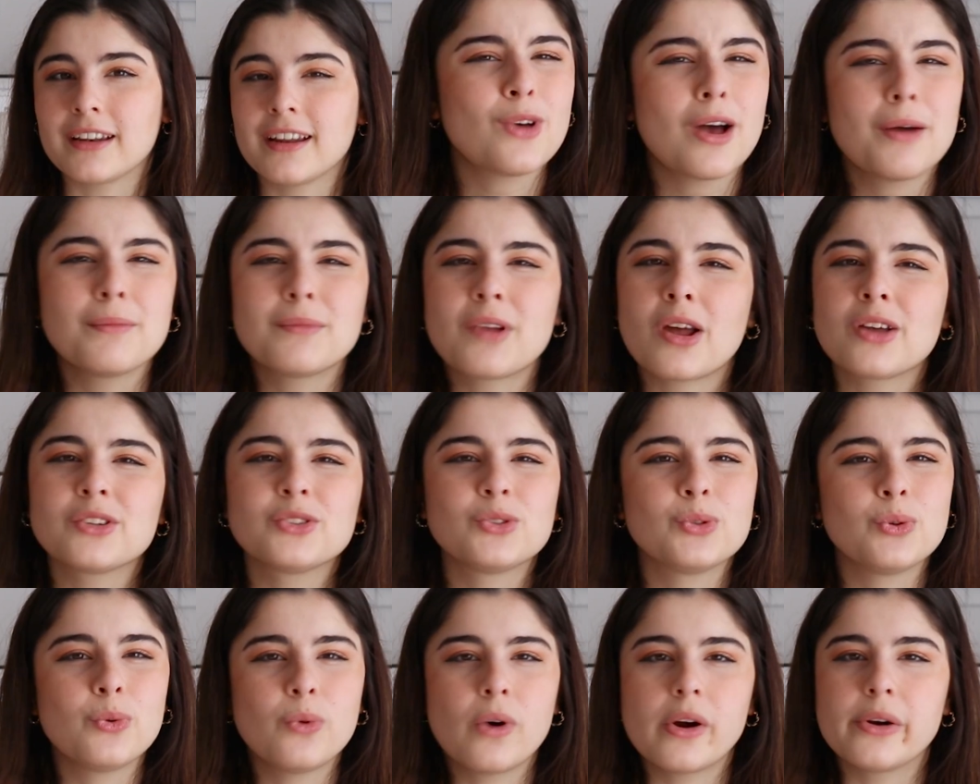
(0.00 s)
So I'm not
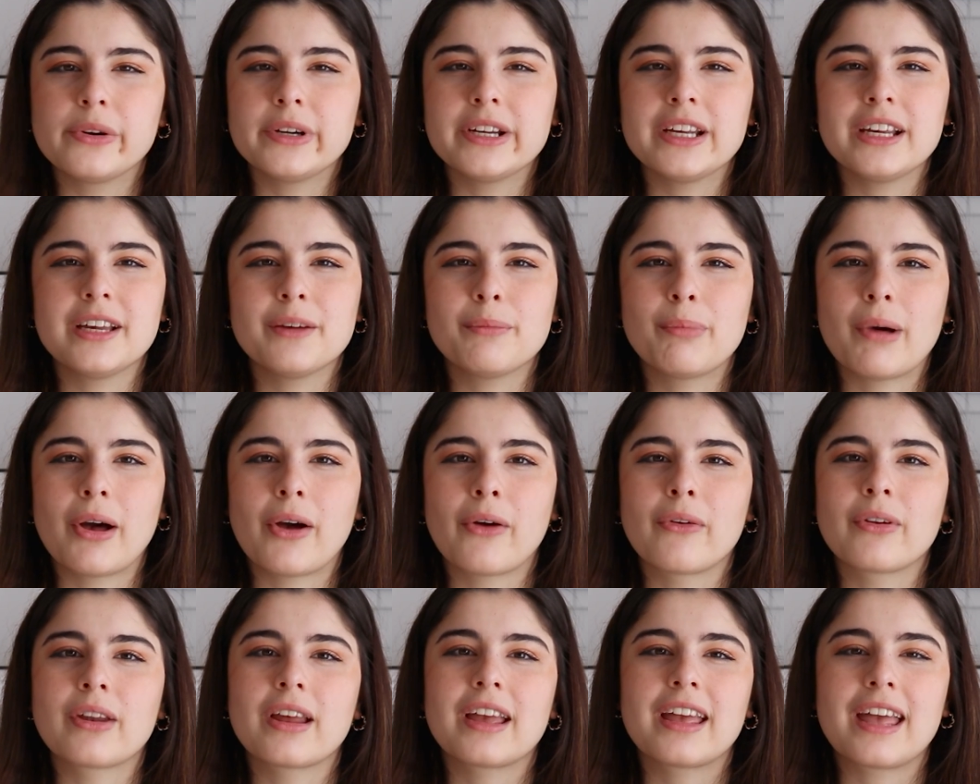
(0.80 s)
too worried
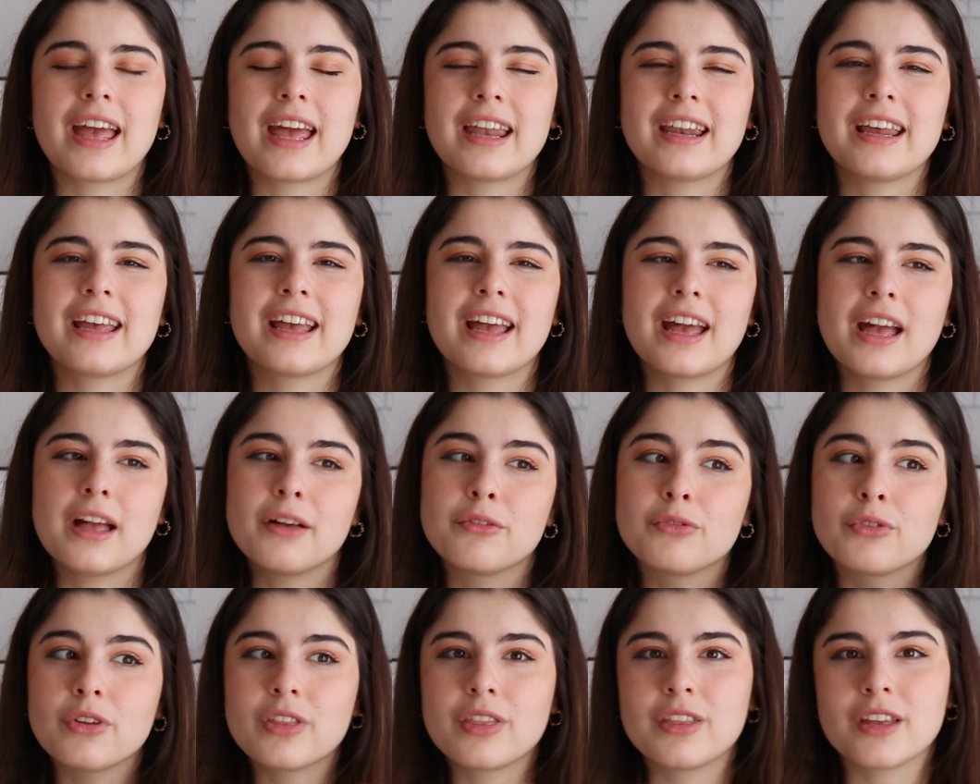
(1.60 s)
about getting
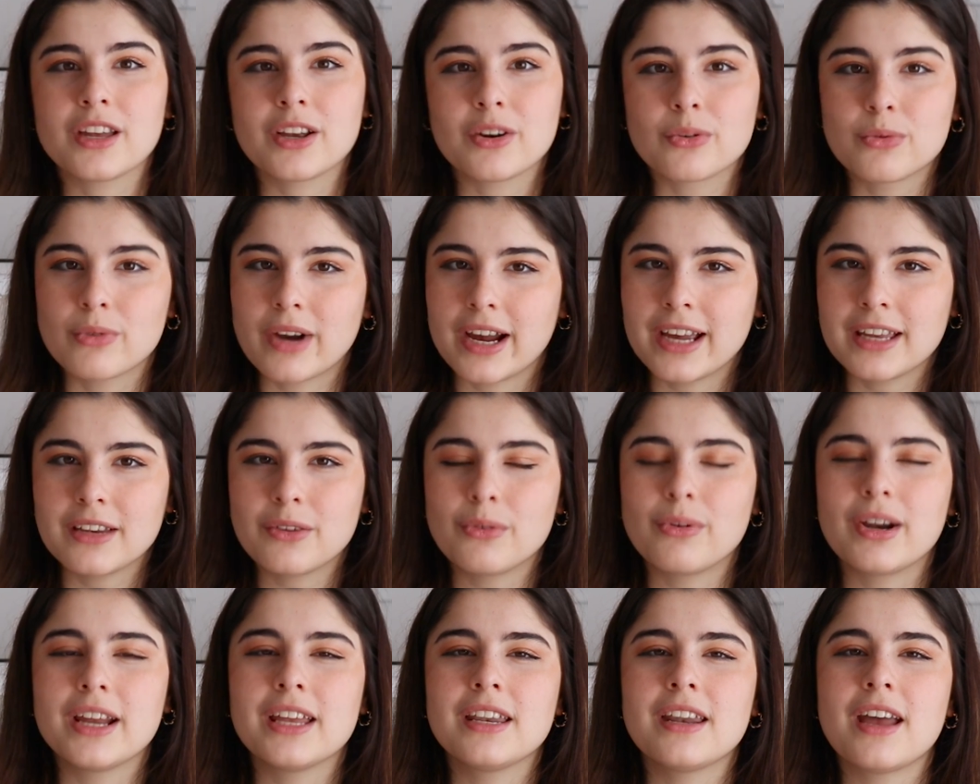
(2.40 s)
everything
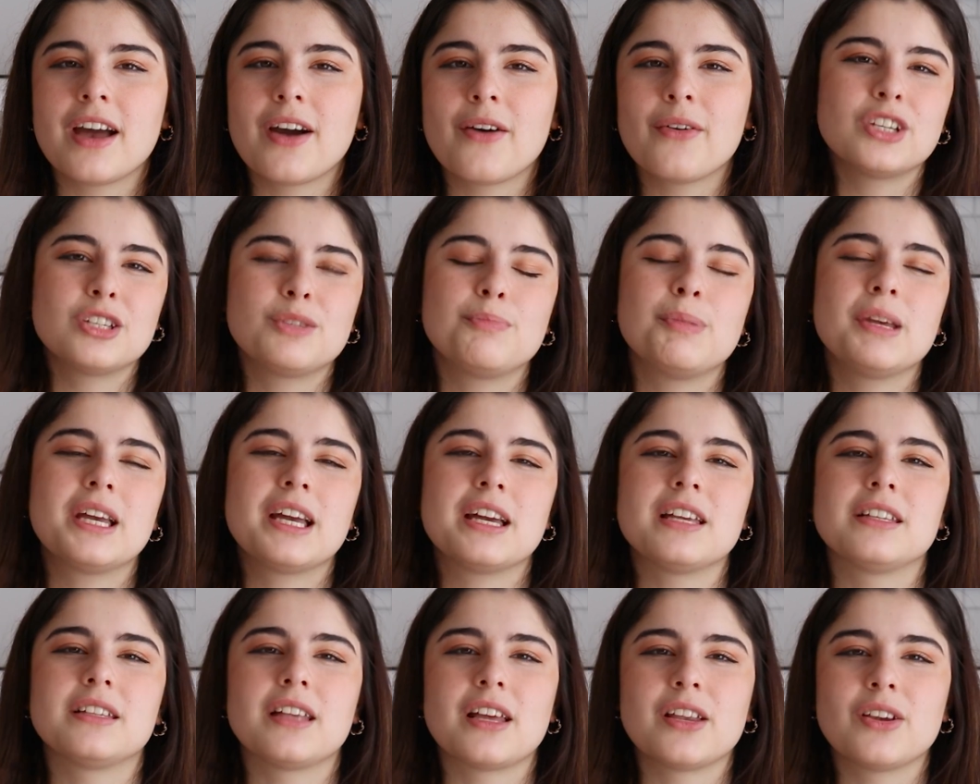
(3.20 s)
right now, just
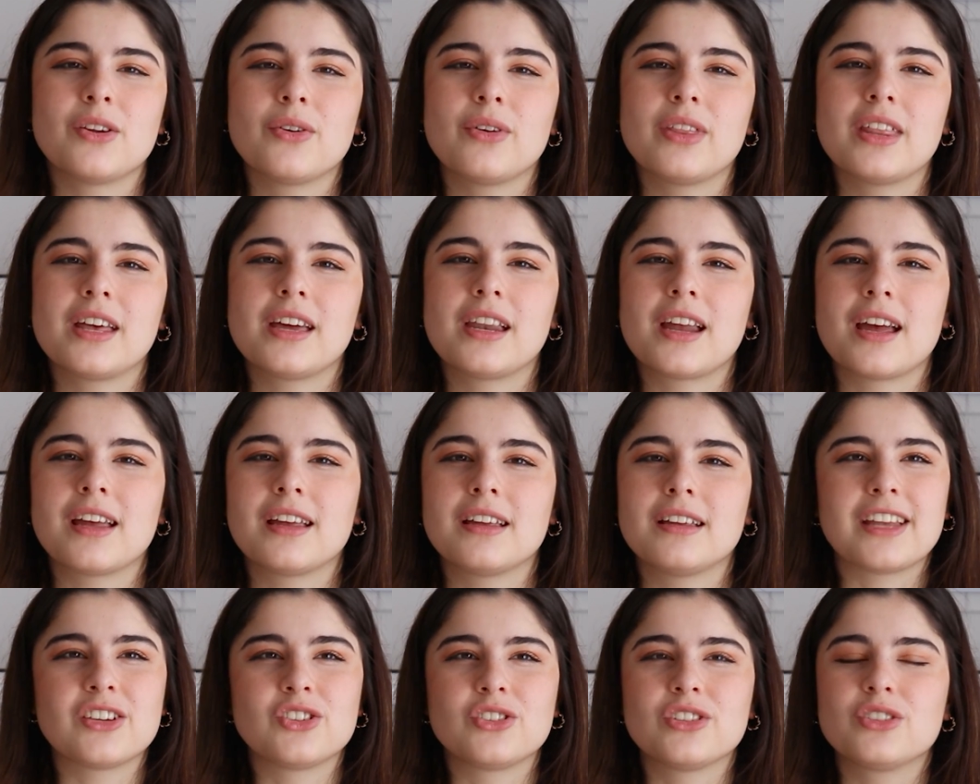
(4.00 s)
because I know that I
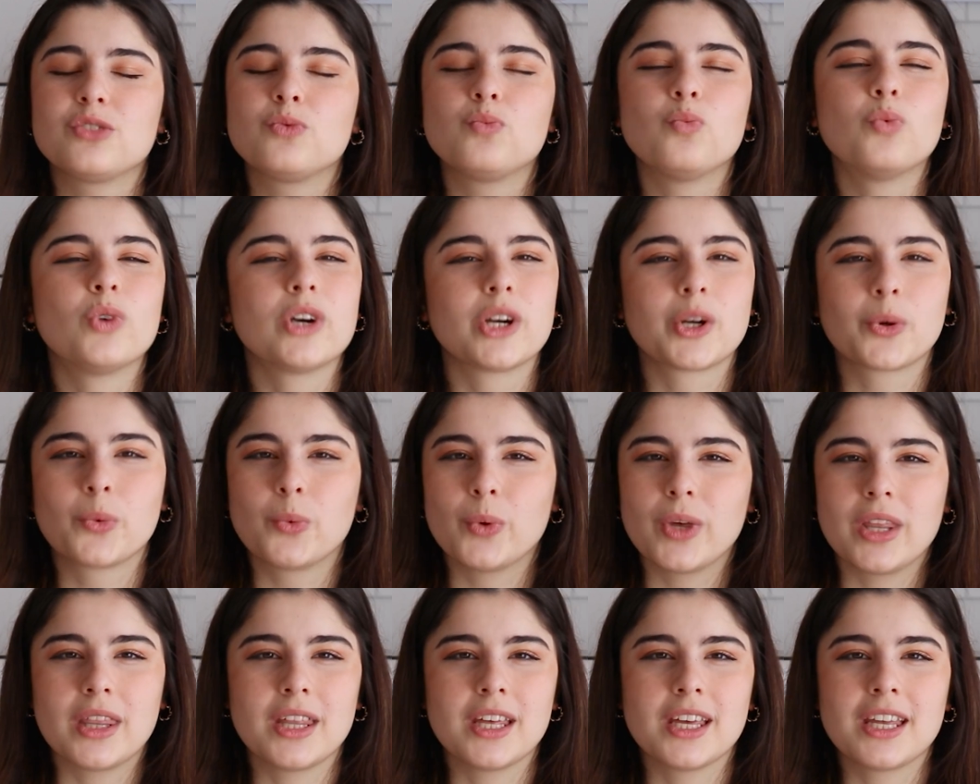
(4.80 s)
can just work
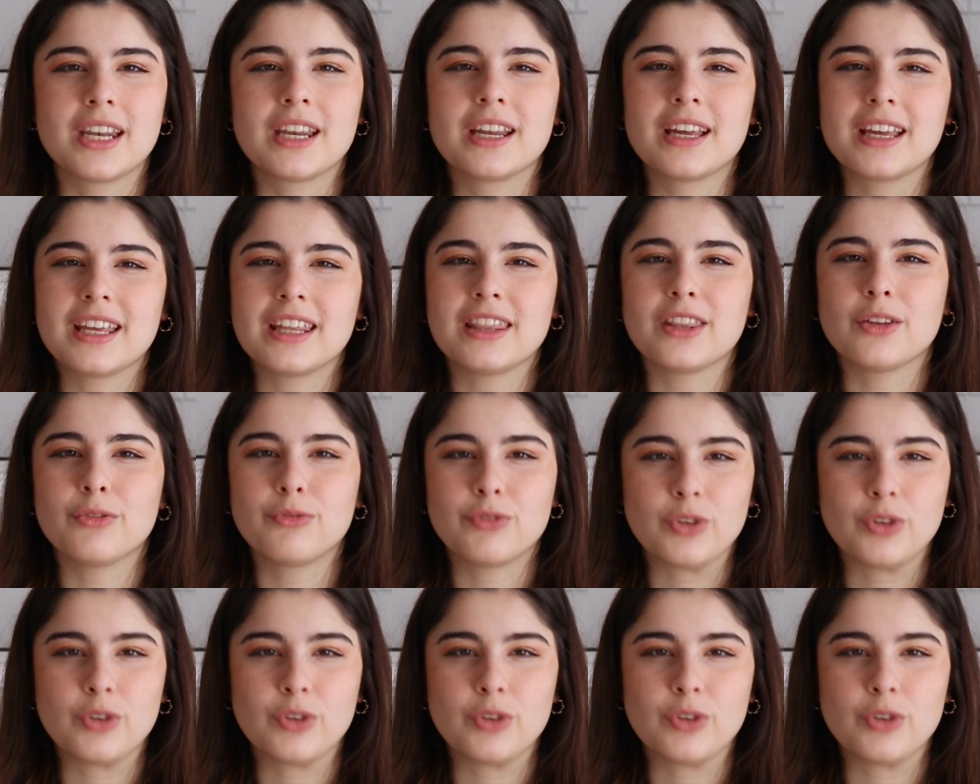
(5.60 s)
with it in the